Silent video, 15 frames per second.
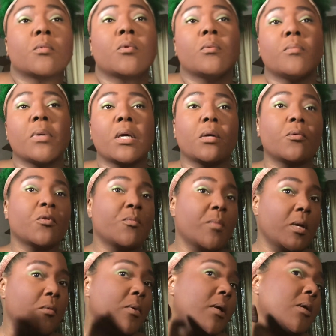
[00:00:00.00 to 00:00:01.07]
Going back with
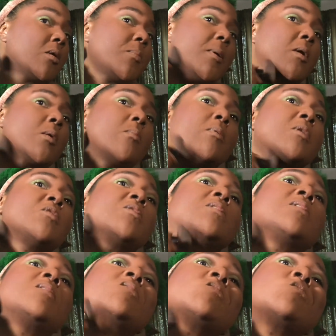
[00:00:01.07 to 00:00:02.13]
my regular powder brush
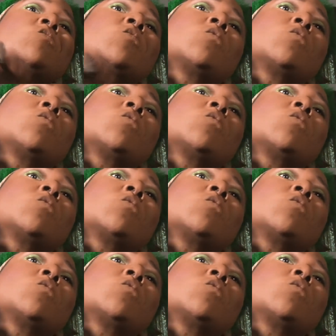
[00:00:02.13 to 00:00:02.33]
again,